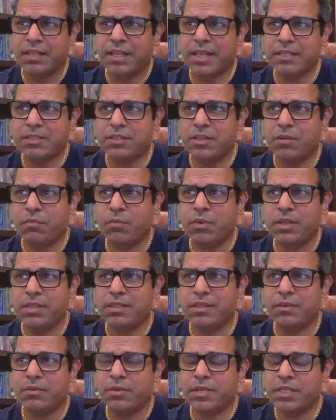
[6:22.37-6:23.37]
That's not
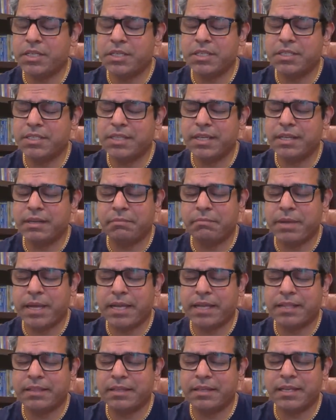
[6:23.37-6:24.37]
what the rishis did
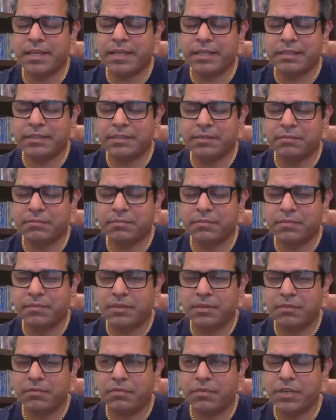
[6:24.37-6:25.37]
back in the days.
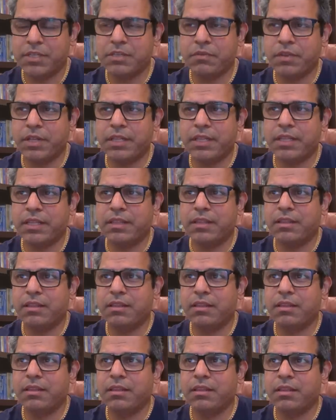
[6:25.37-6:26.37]
First of all,
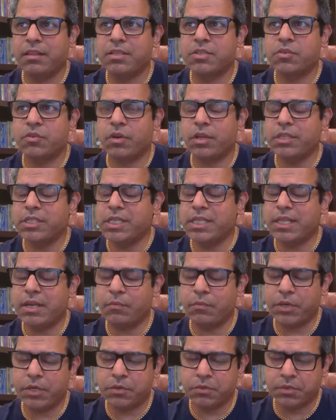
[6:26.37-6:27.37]
the astrology
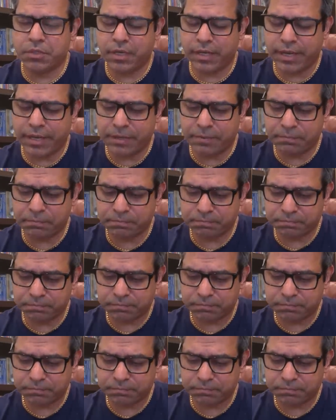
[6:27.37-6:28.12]
that we do today